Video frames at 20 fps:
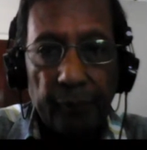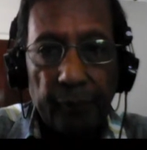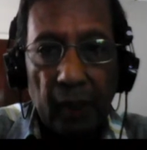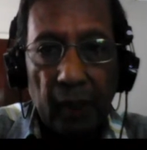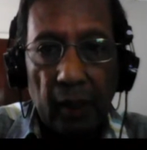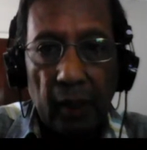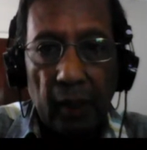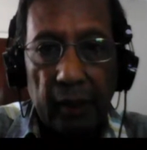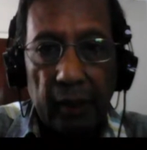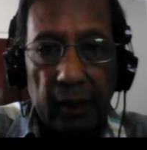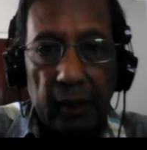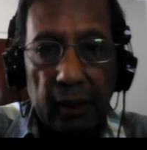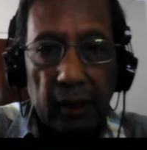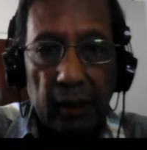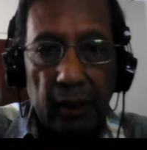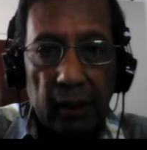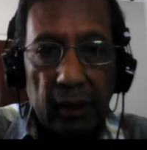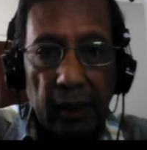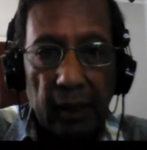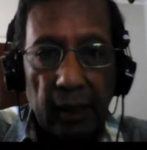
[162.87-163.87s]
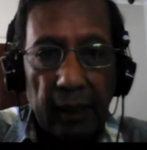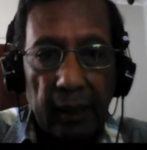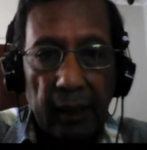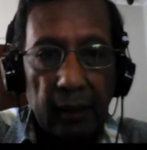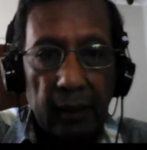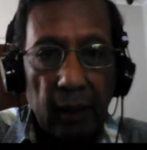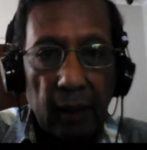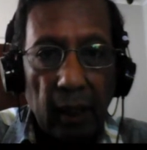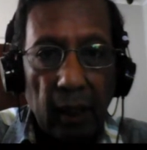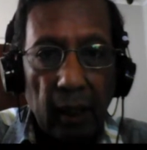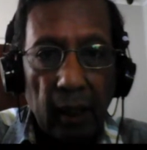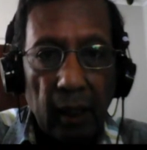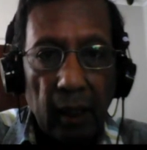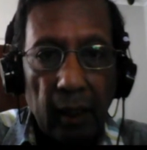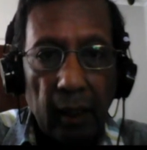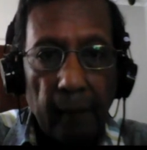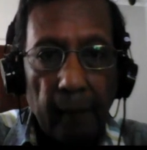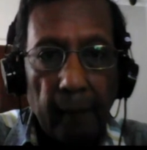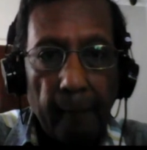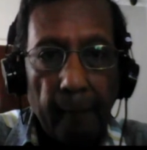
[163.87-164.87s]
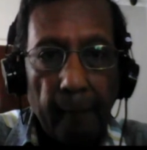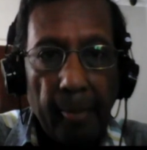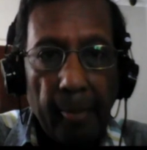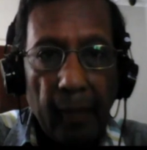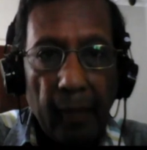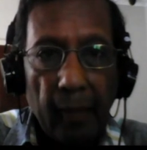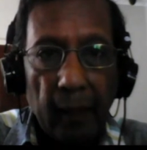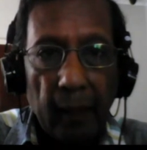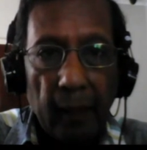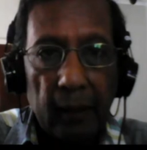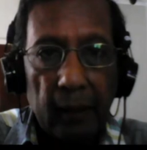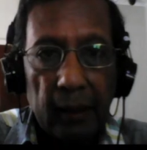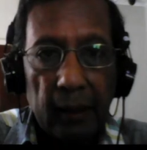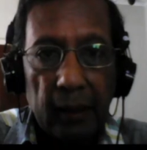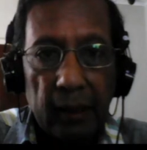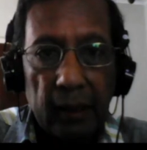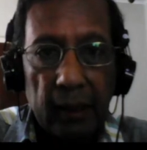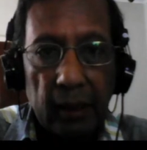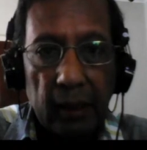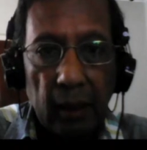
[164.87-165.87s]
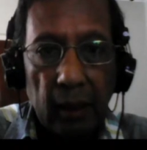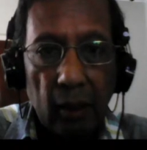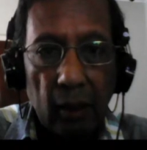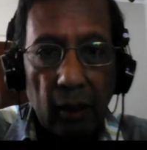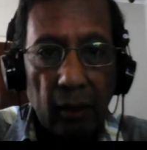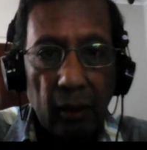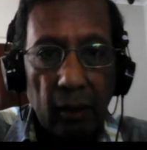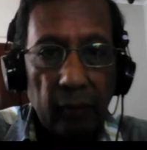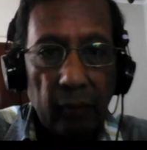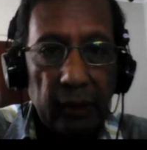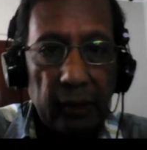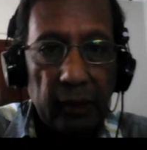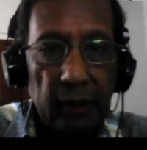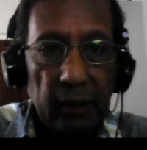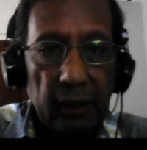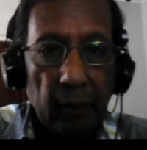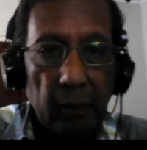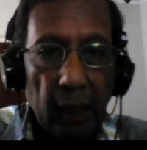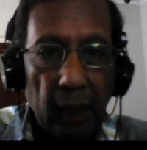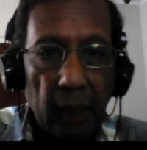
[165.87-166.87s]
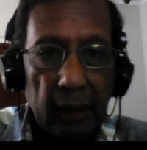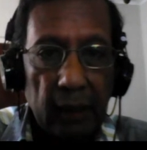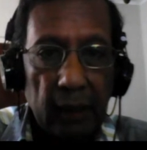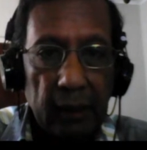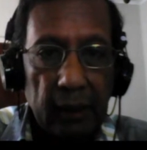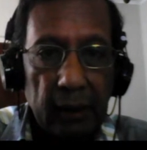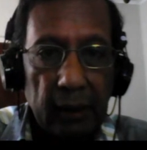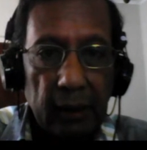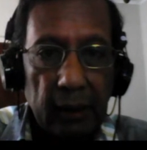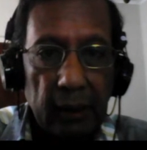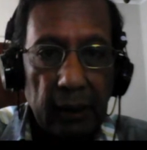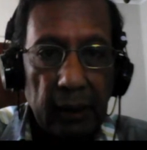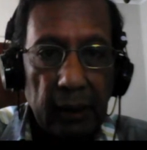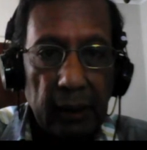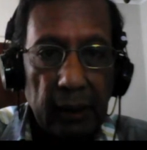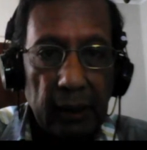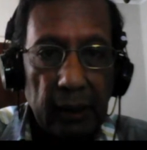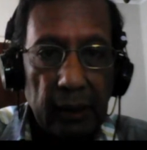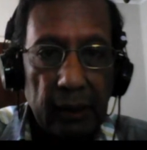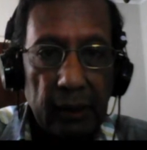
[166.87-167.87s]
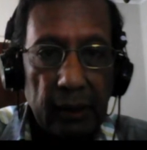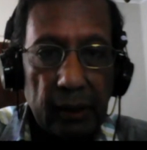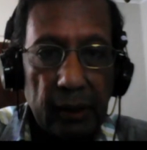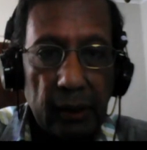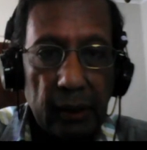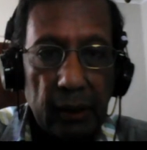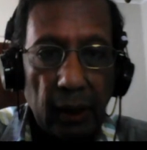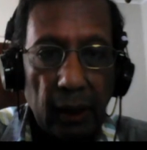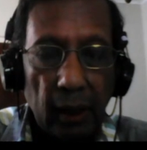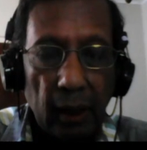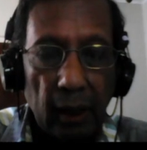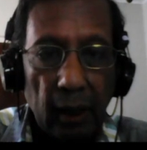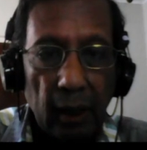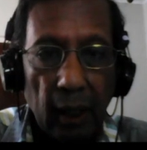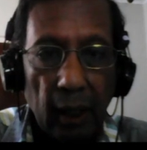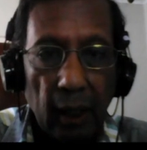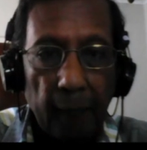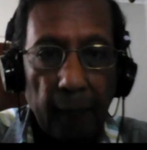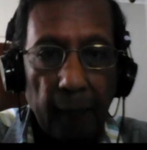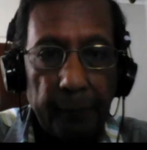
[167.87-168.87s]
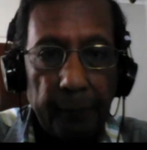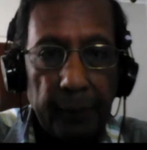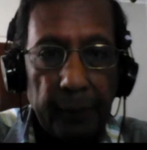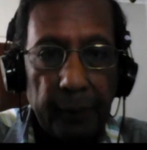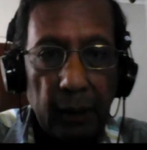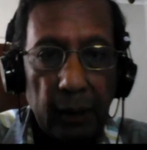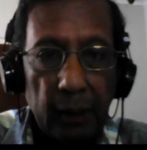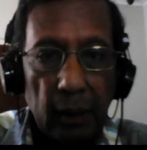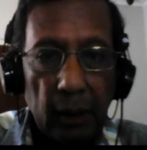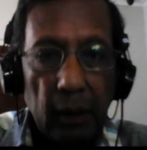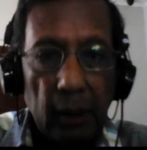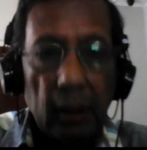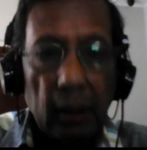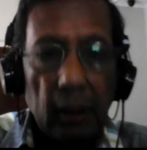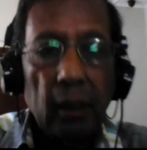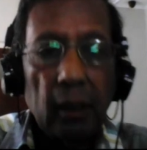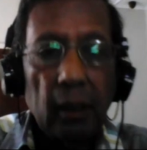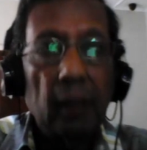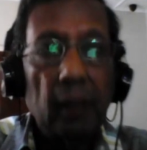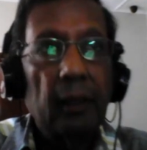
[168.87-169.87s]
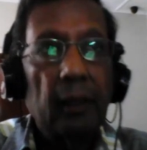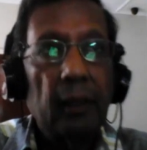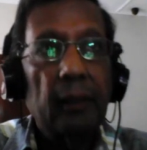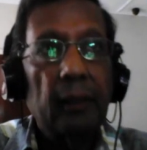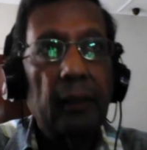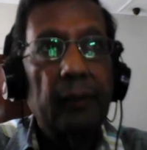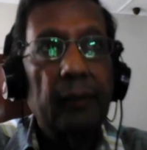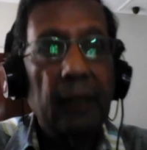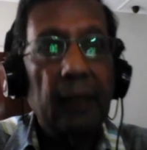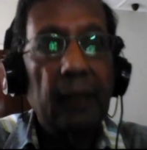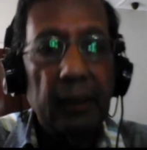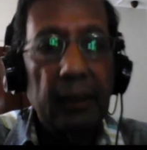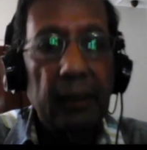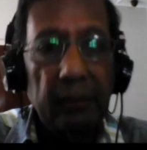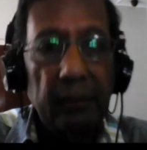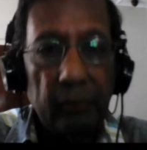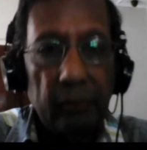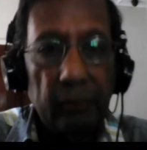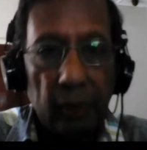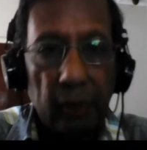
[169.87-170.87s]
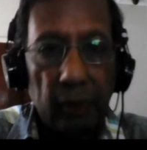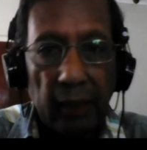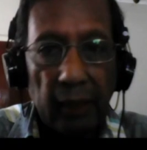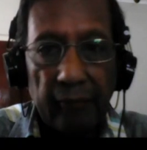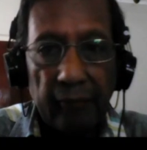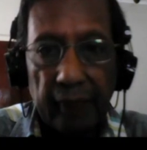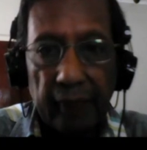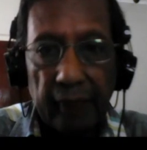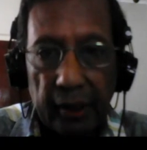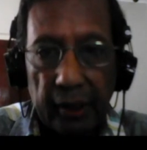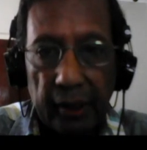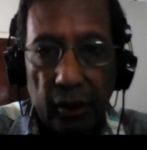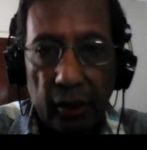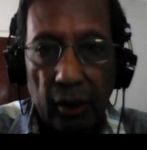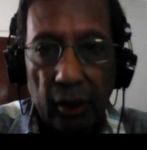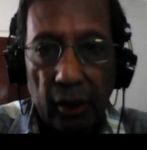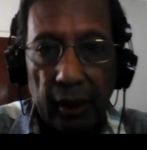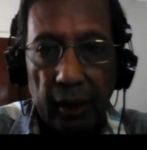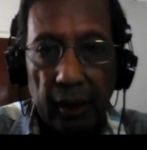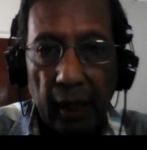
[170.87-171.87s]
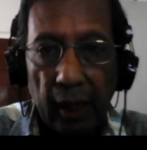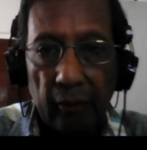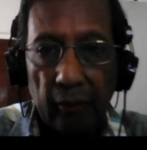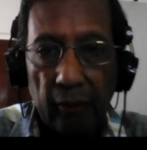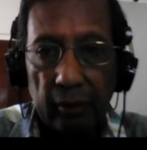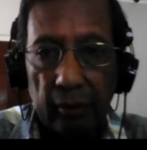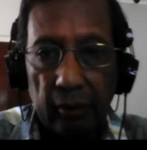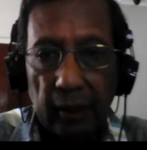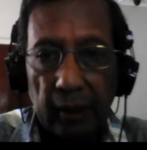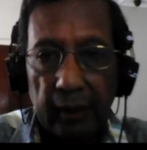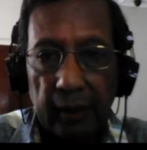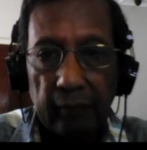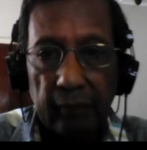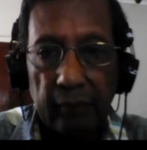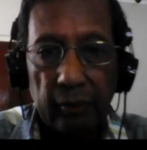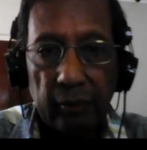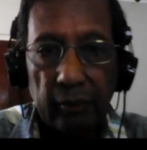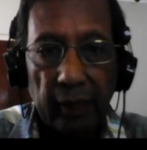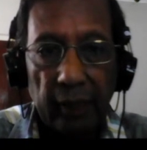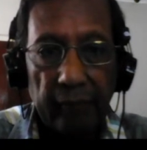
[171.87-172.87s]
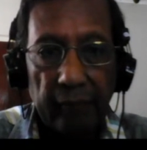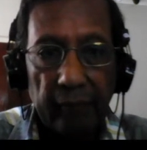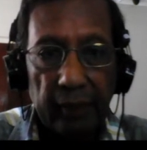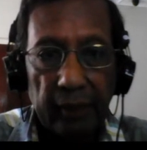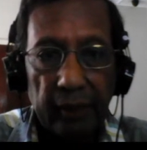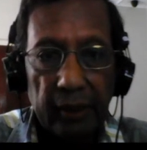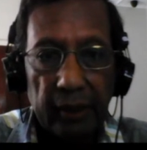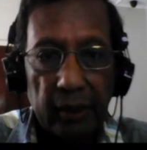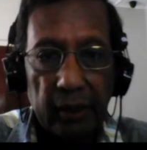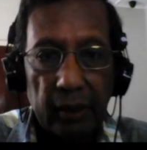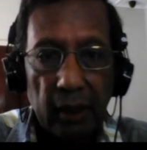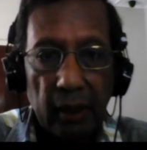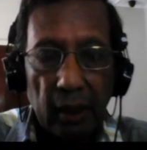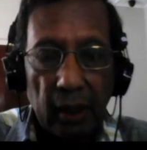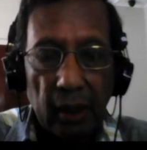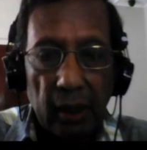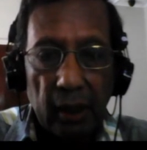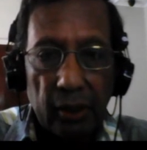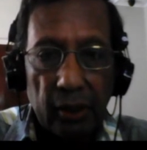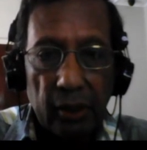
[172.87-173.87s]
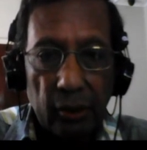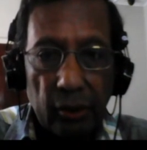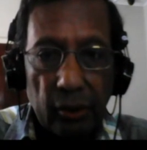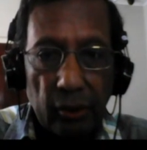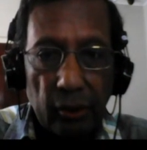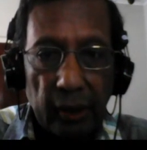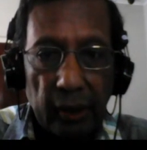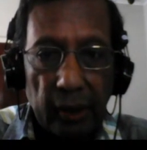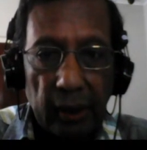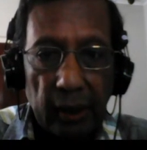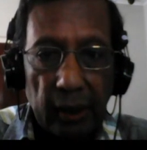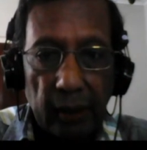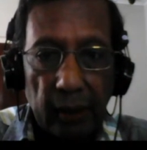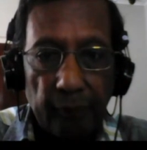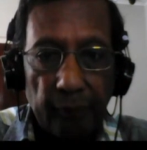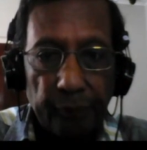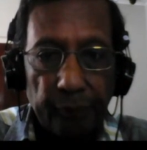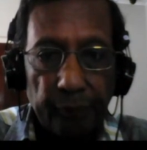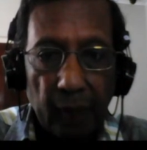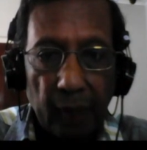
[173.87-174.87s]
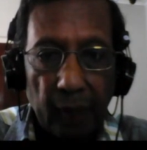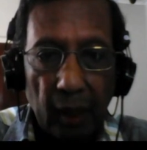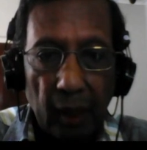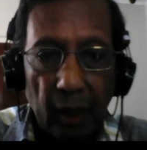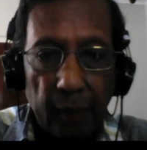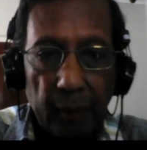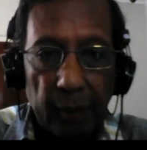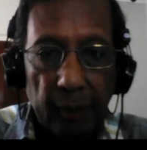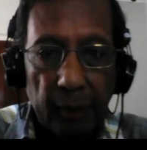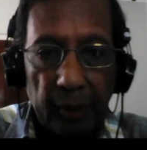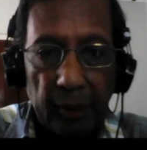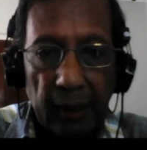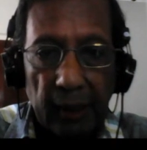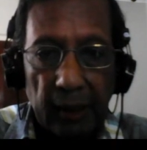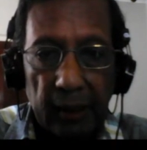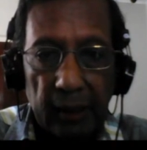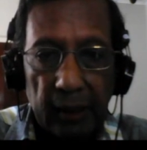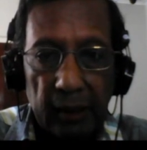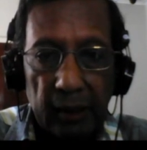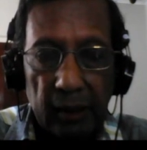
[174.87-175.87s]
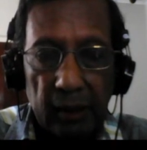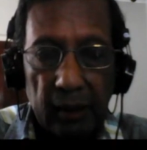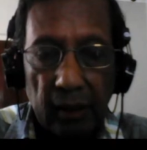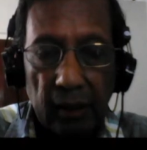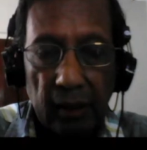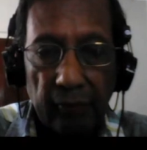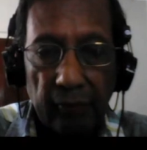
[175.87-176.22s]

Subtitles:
returns that are conditional on whether the market is up relative to the average or down relative to the average. So in a paper that is that